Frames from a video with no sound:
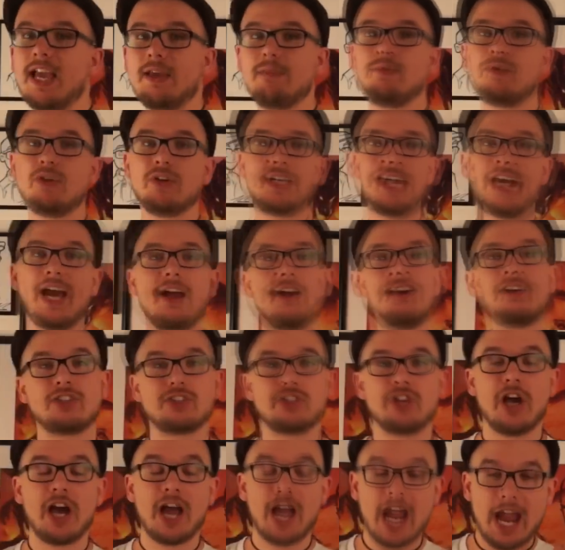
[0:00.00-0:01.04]
name your
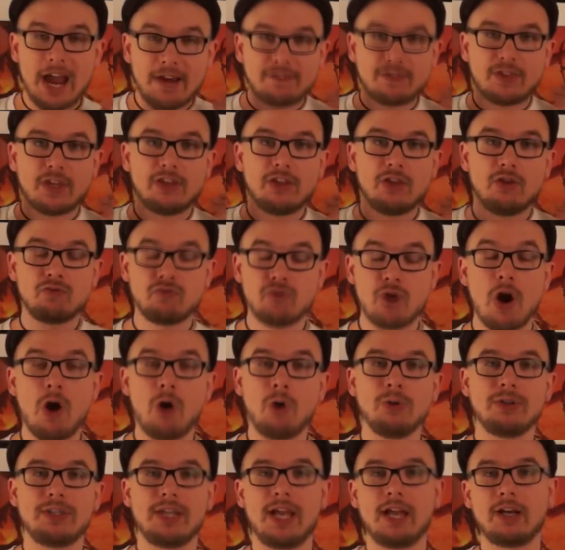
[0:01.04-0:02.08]
character after the
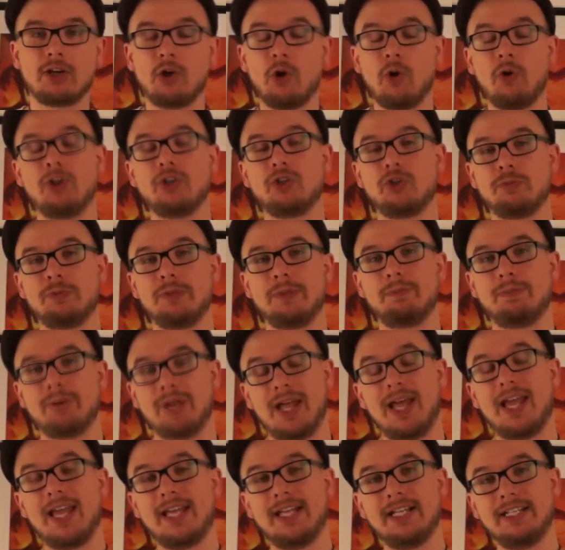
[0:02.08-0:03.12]
role they're going to be
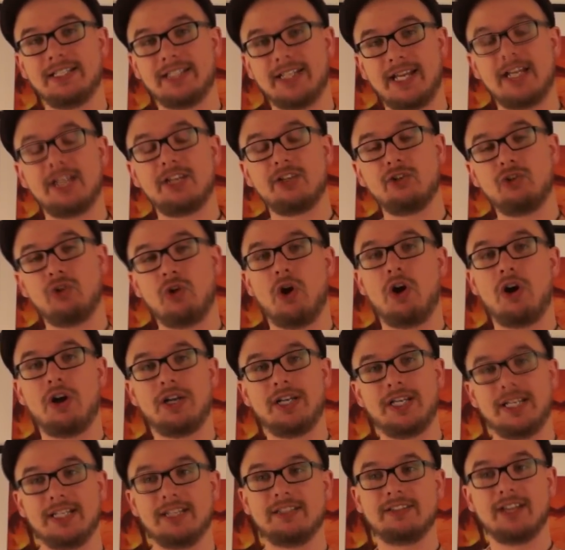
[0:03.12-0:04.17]
playing later
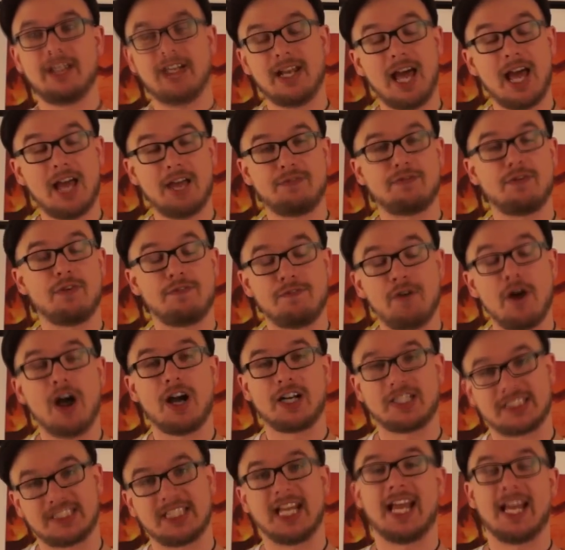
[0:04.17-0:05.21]
on in their life, for
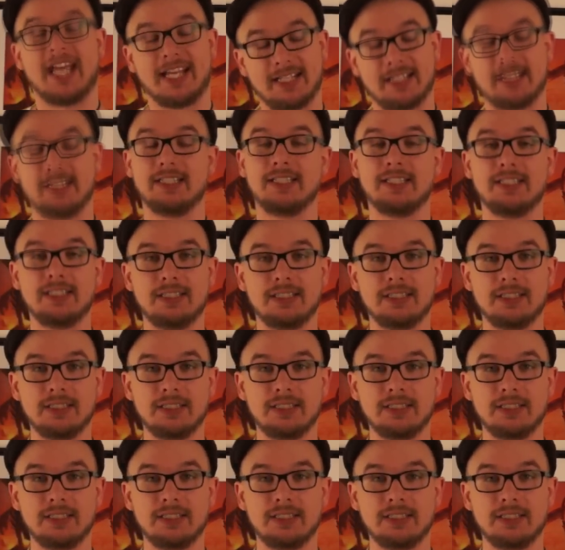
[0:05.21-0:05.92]
fuck's sake!